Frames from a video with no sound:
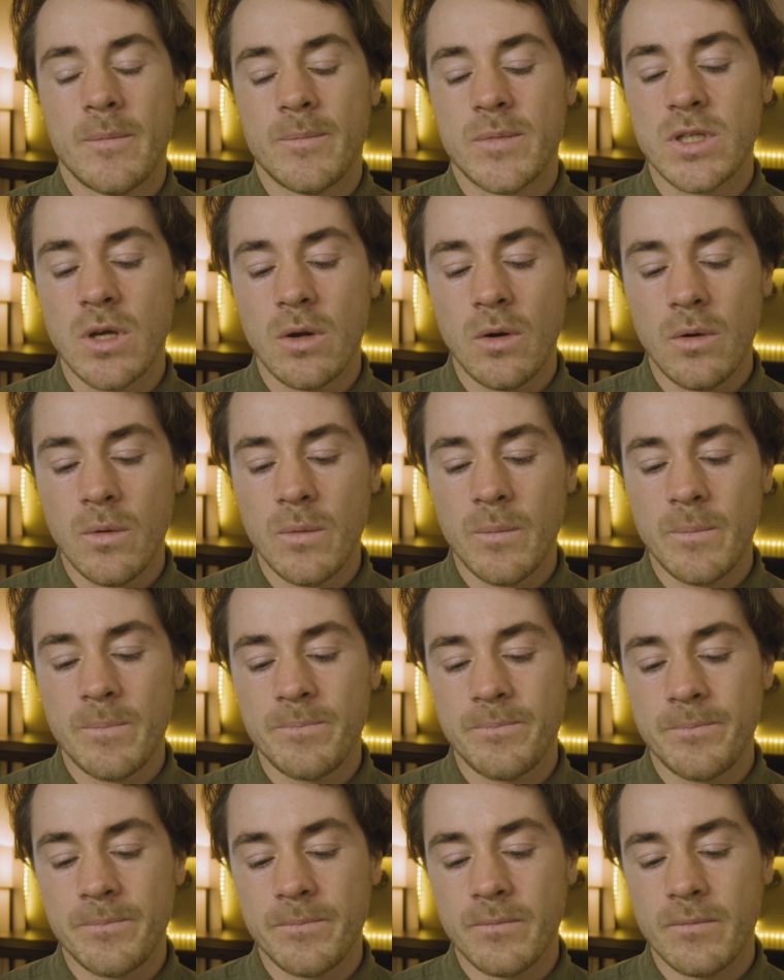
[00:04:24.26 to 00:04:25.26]
So
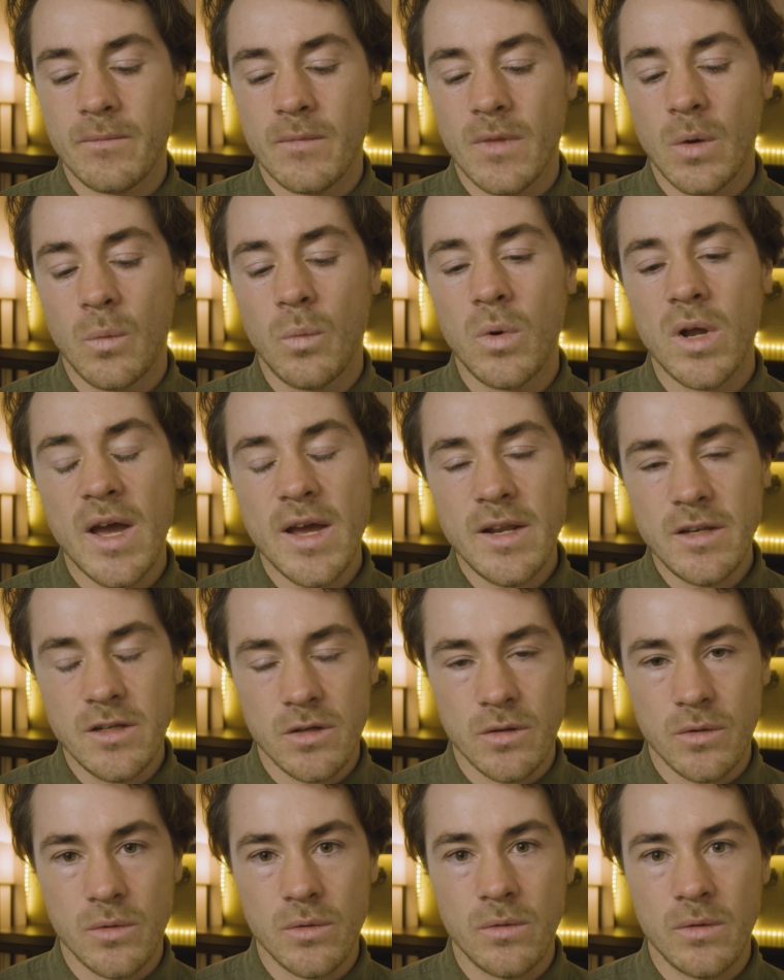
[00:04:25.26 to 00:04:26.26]
what I
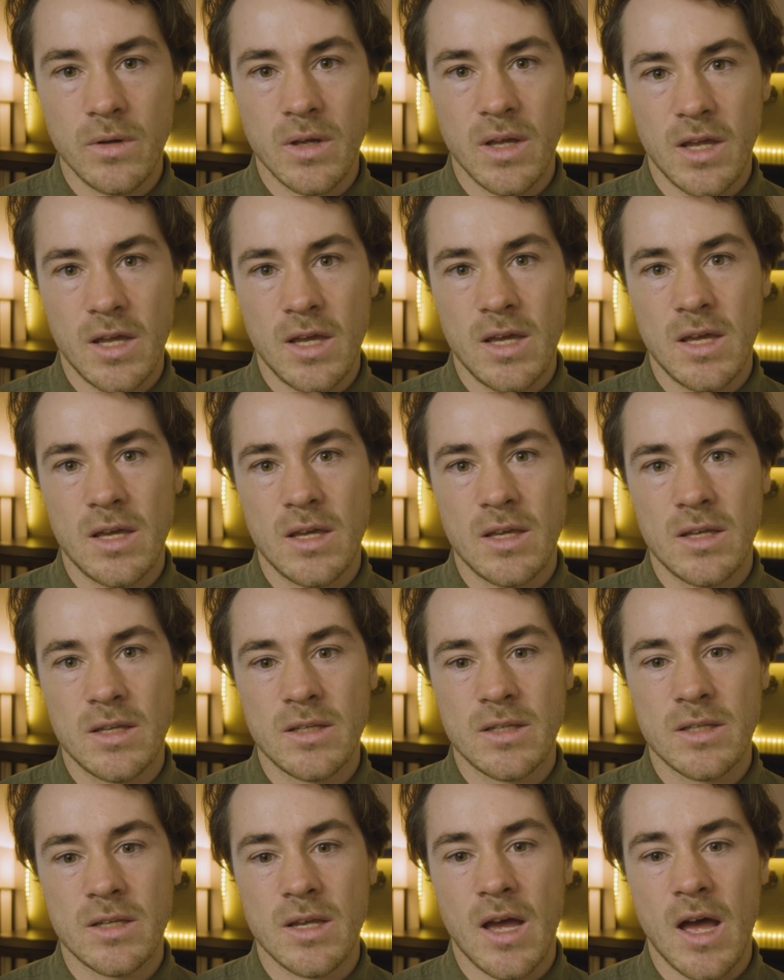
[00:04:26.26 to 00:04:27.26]
do
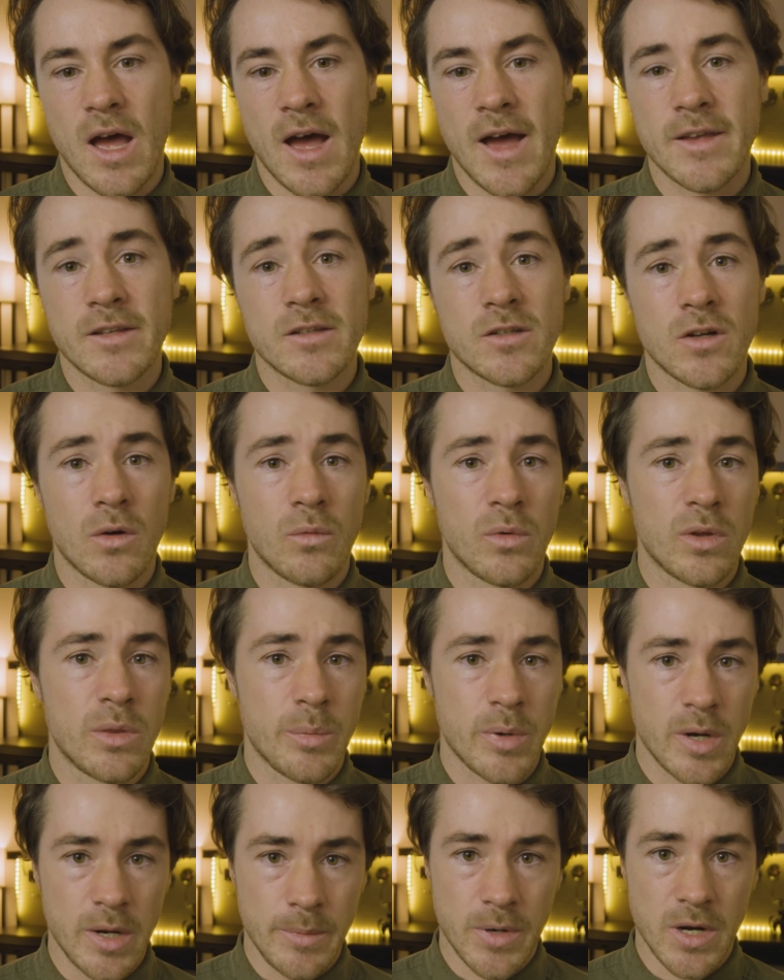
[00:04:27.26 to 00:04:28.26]
is I start with
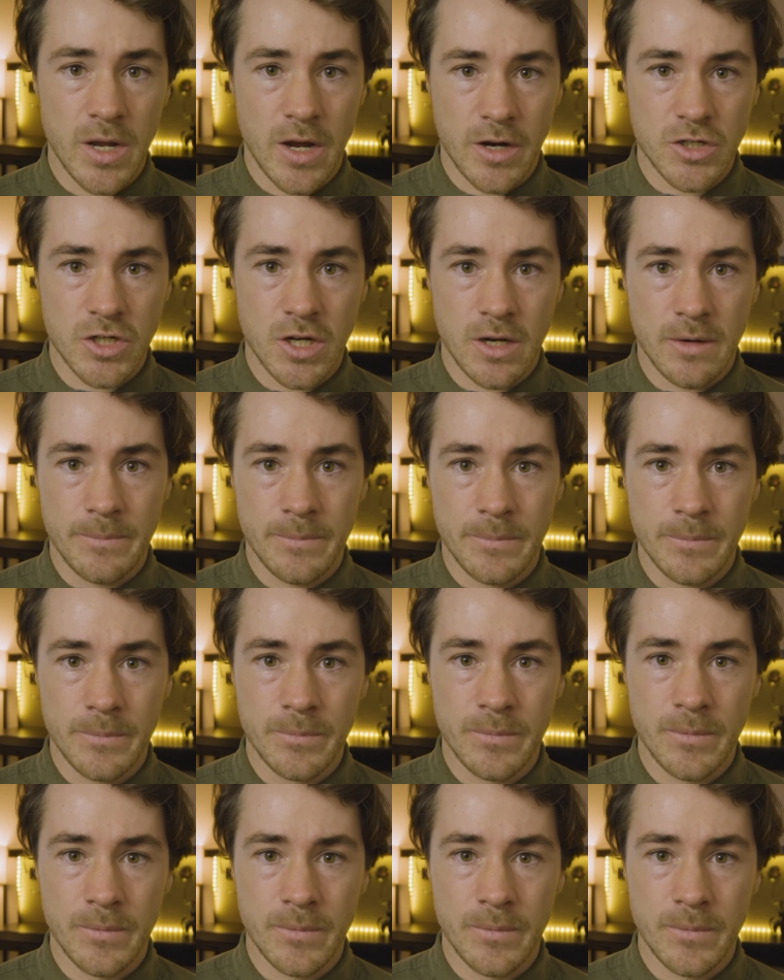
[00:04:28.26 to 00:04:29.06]
pre-production.